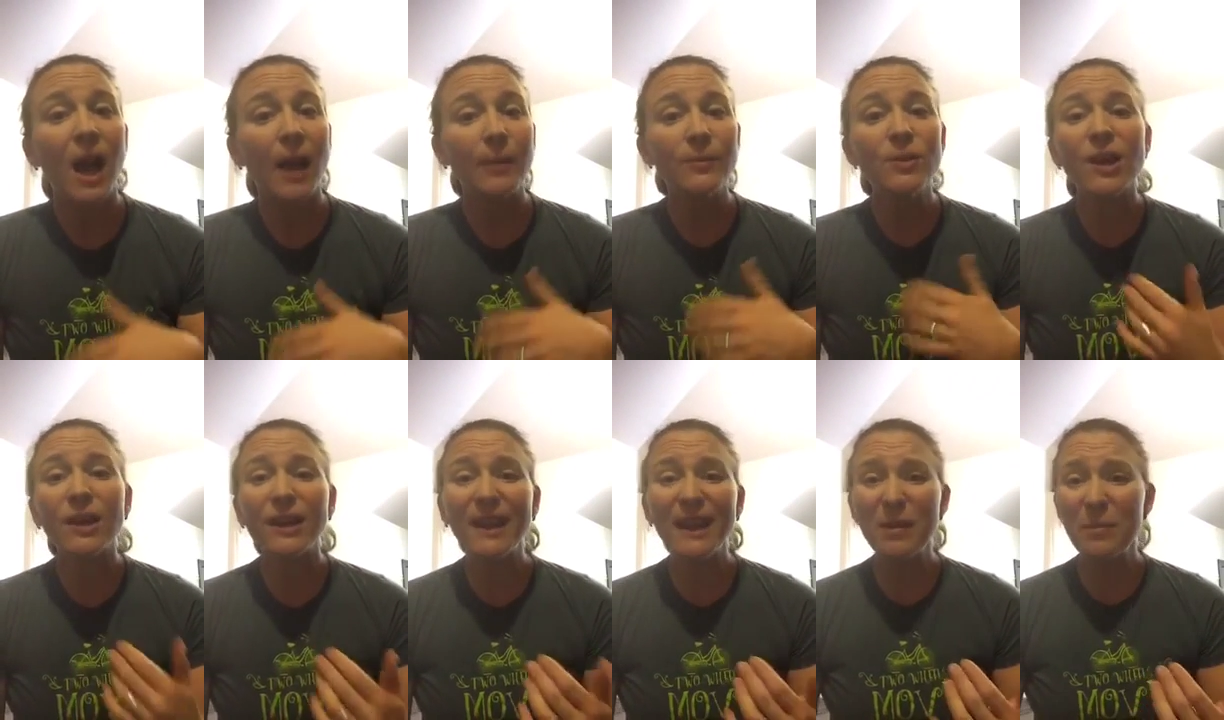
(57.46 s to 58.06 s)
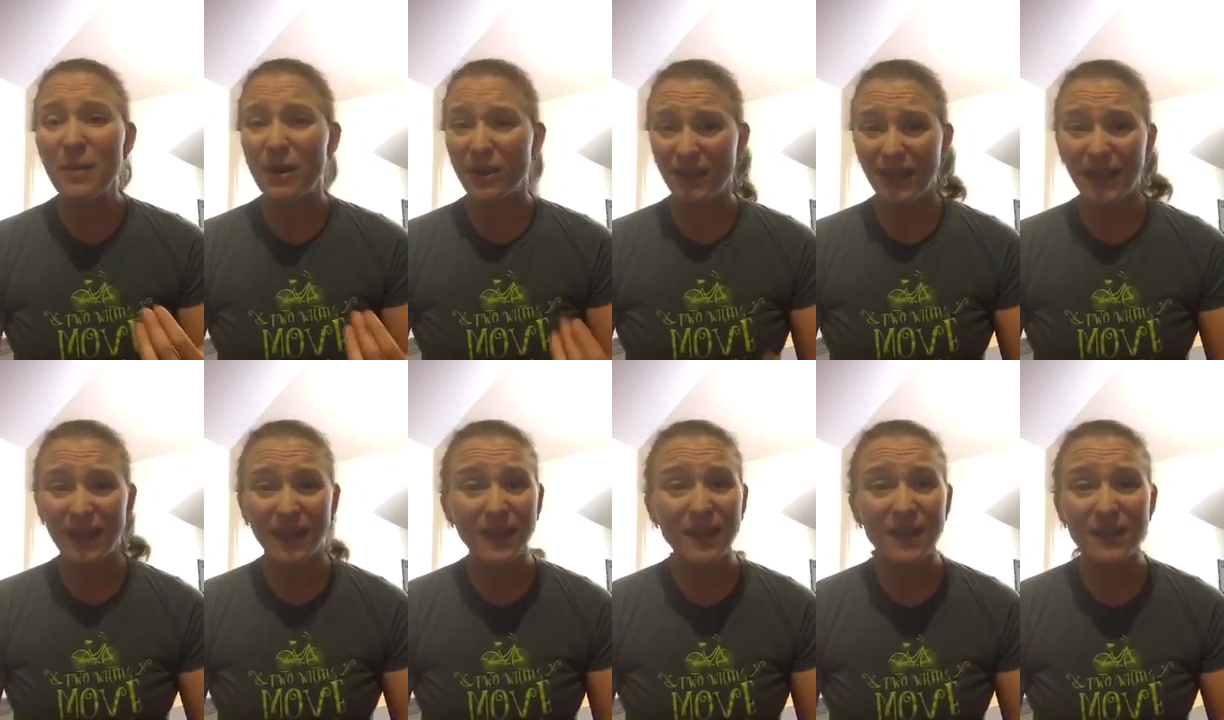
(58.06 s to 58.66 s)
I'm talking about
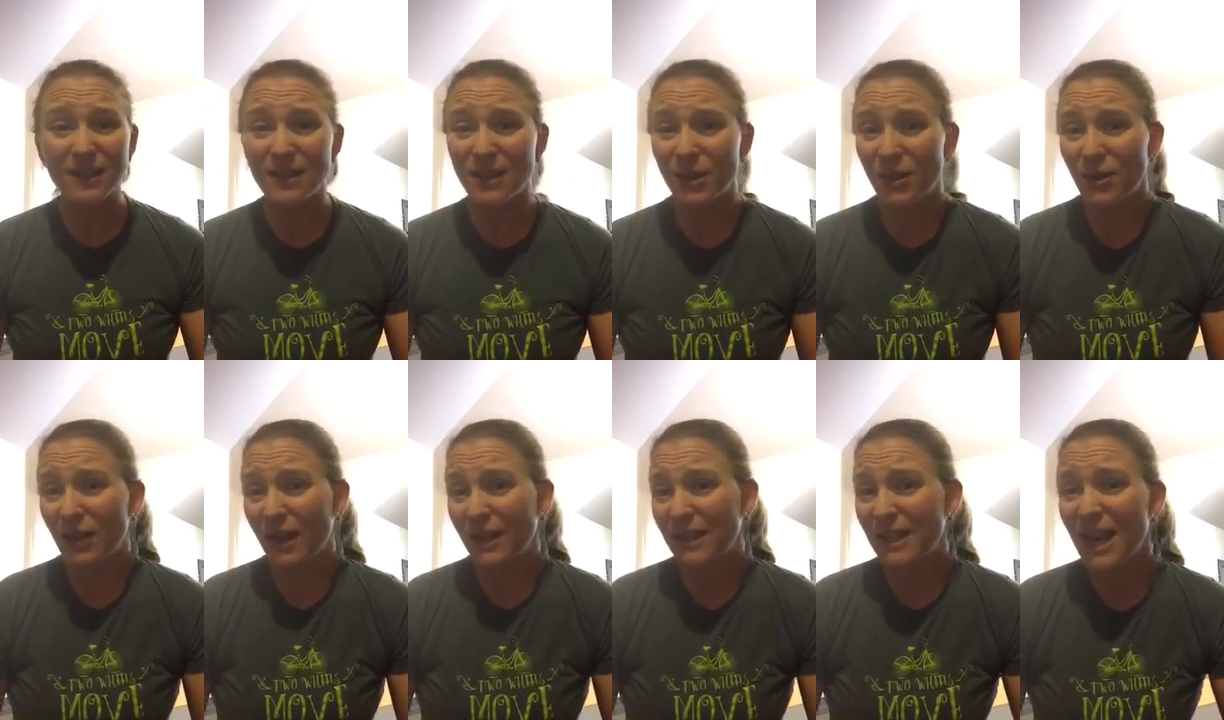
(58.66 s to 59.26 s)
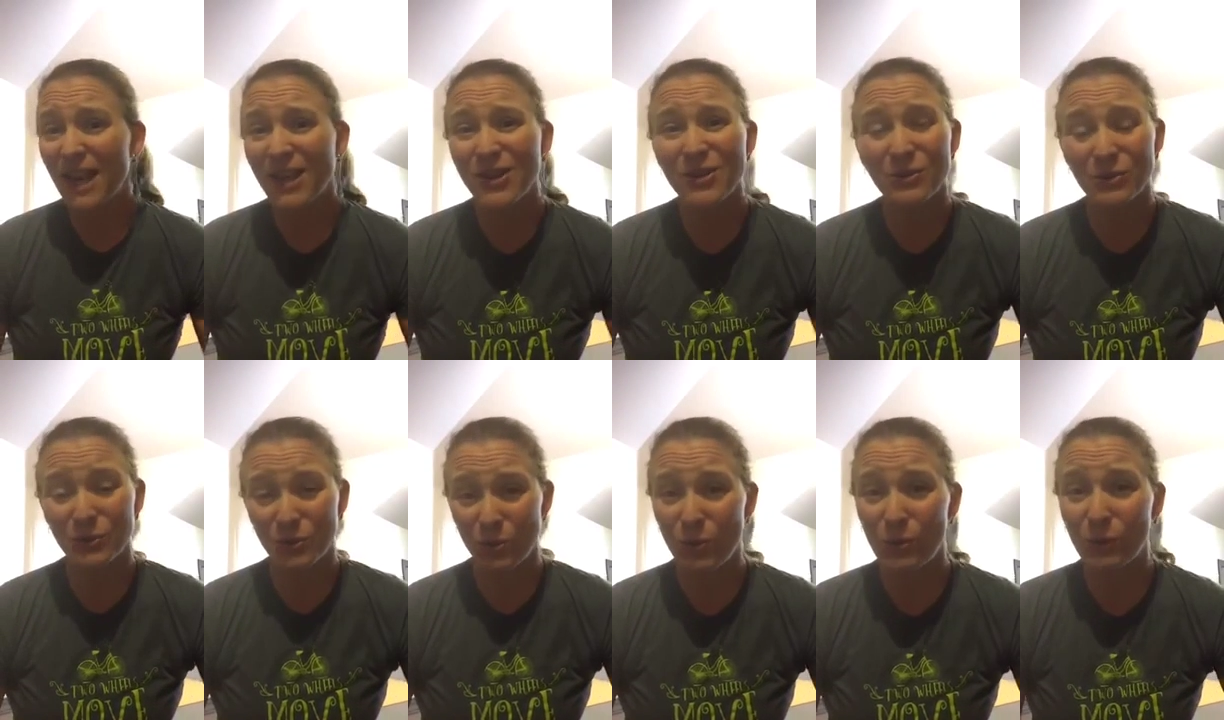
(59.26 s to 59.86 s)
kids that are like 10
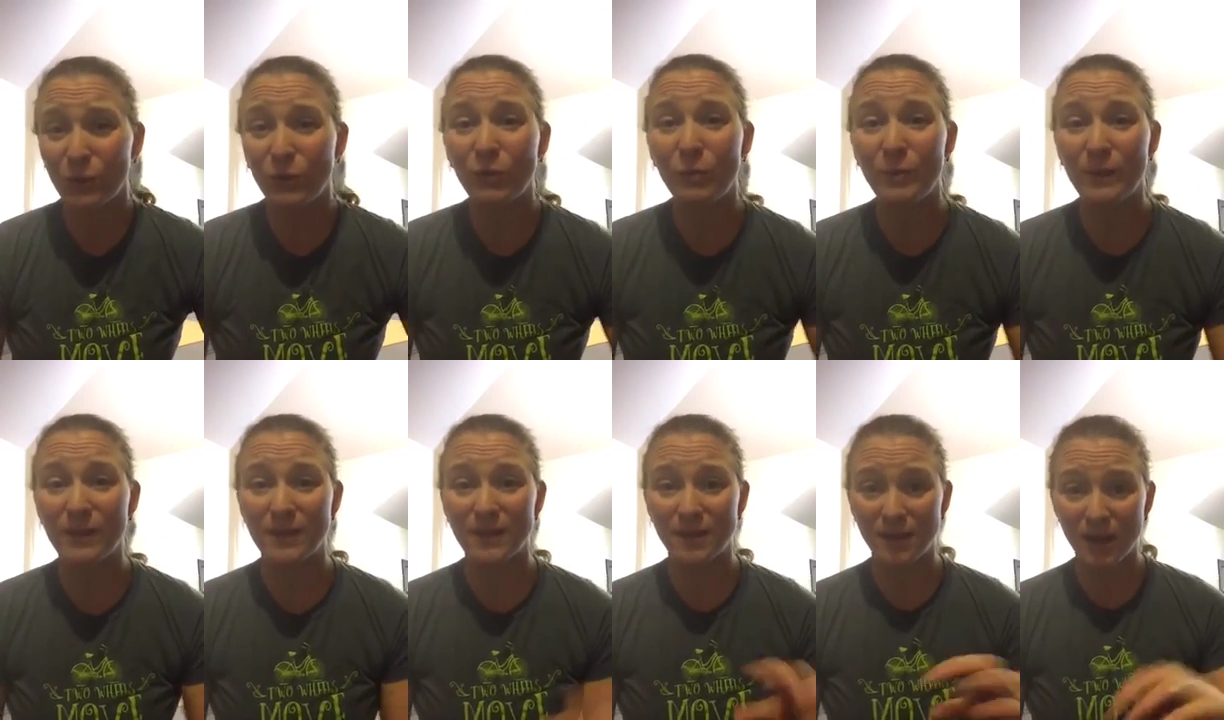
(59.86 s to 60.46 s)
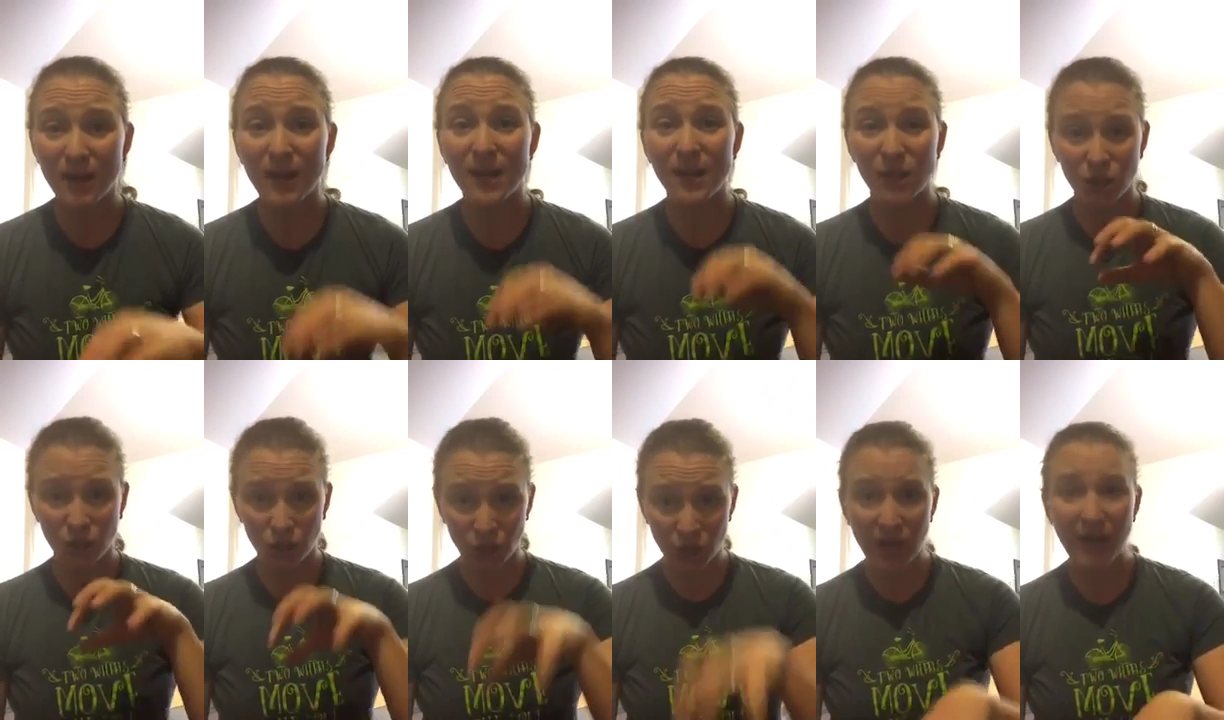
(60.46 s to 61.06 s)
years old who've been stuck in a
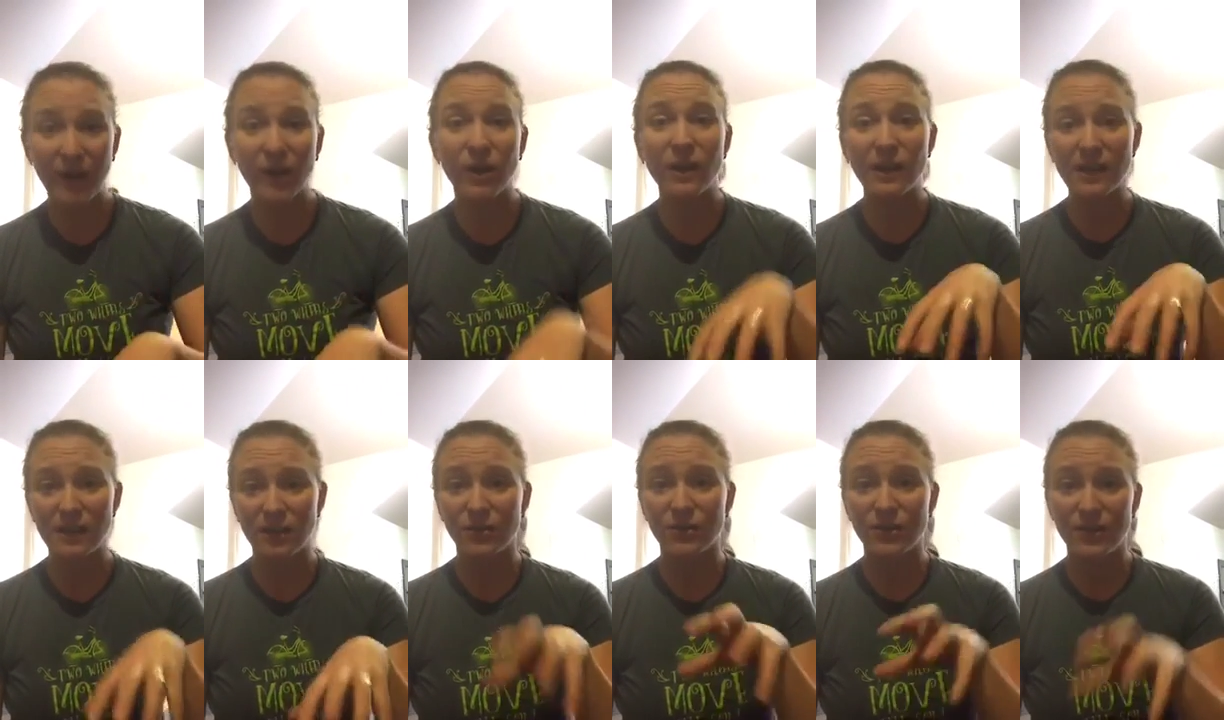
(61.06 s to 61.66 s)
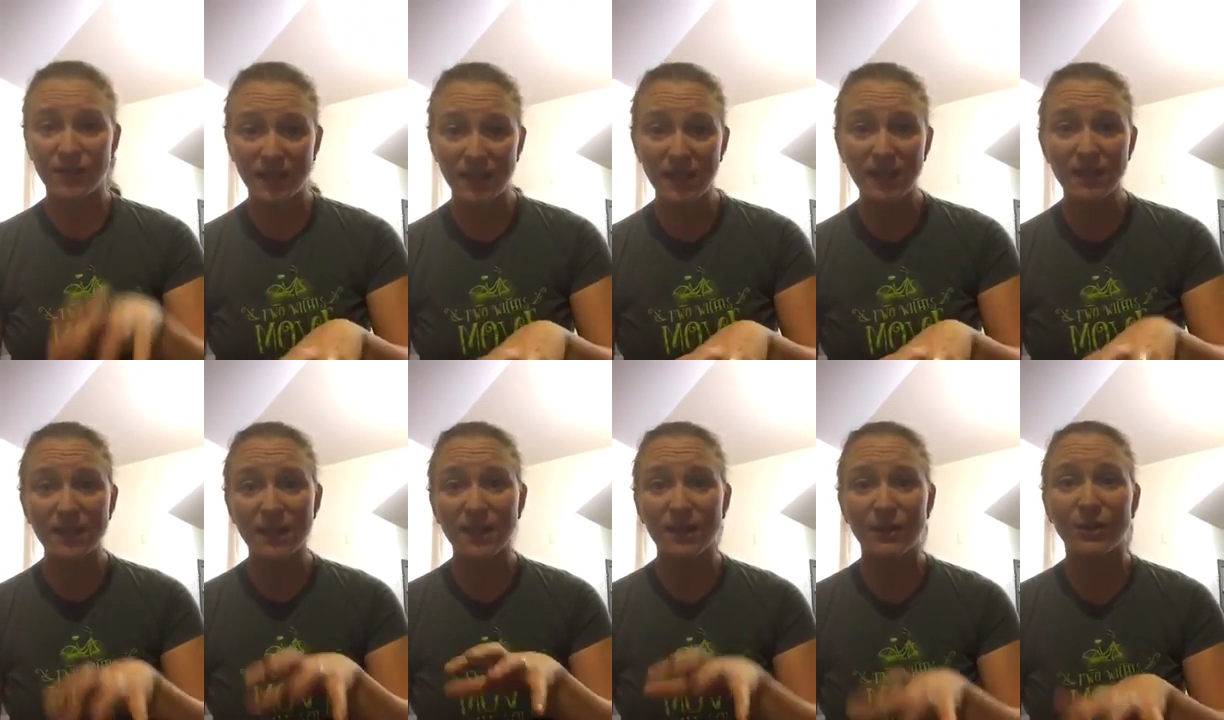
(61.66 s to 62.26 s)
chair in their
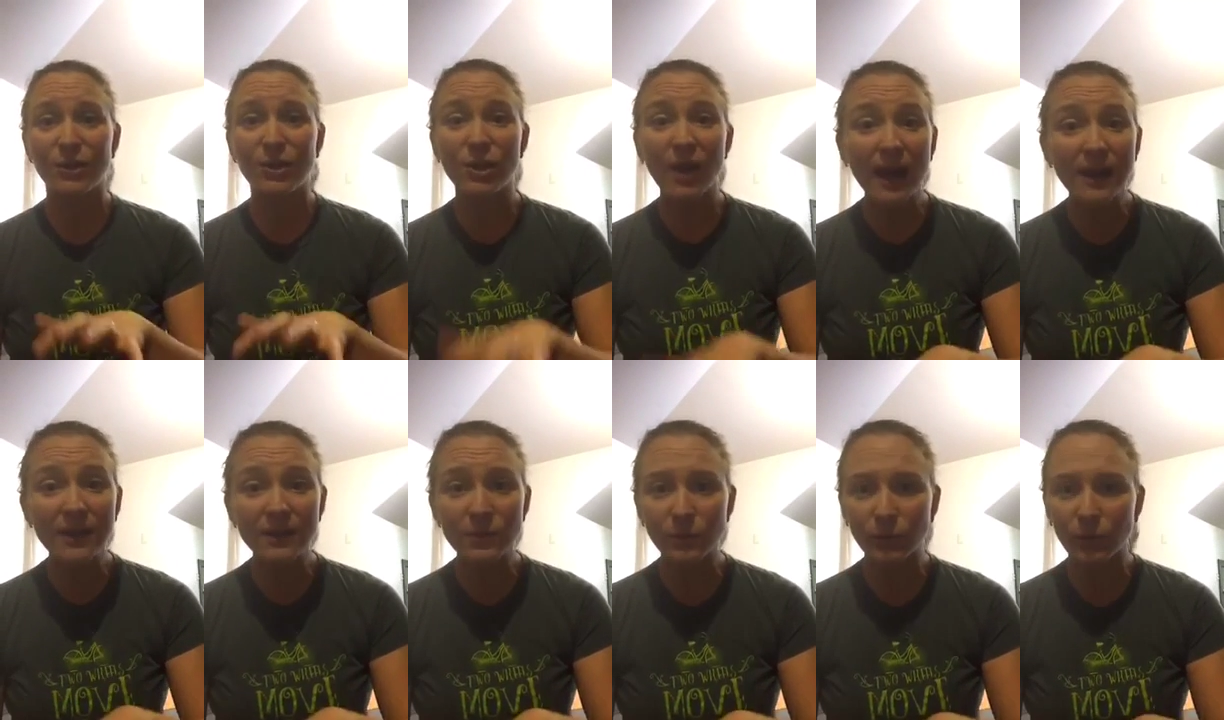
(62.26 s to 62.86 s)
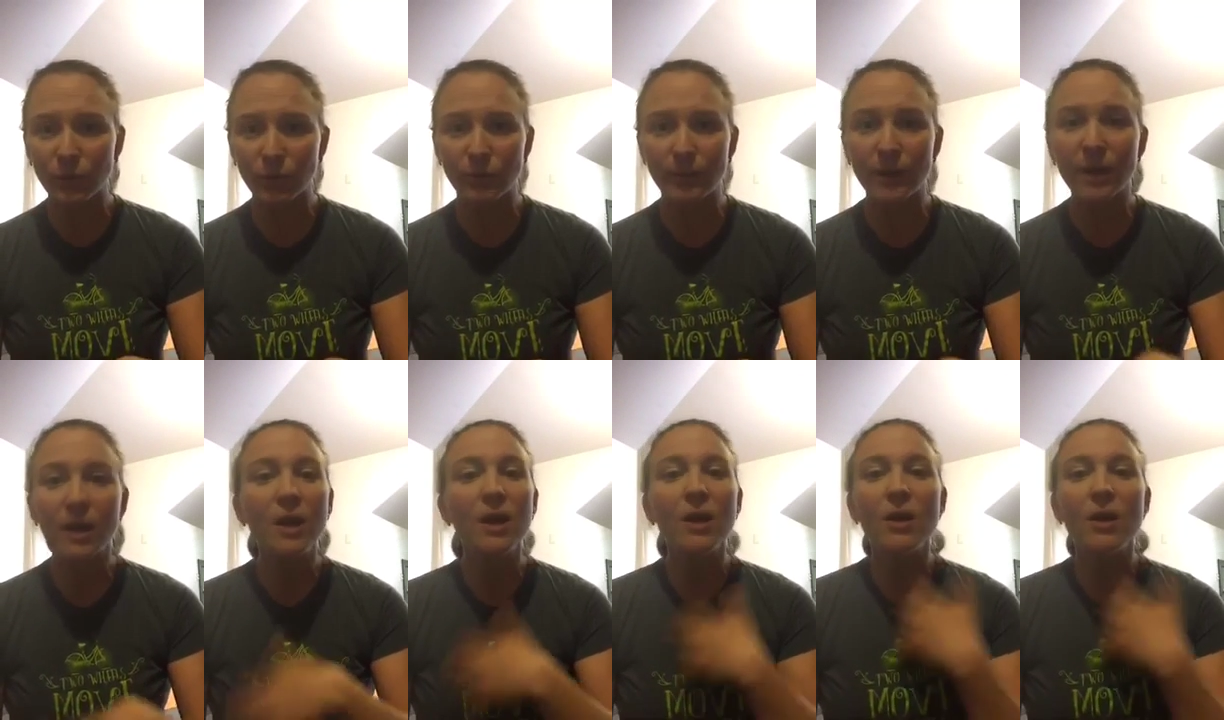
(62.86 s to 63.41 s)
seat in their classroom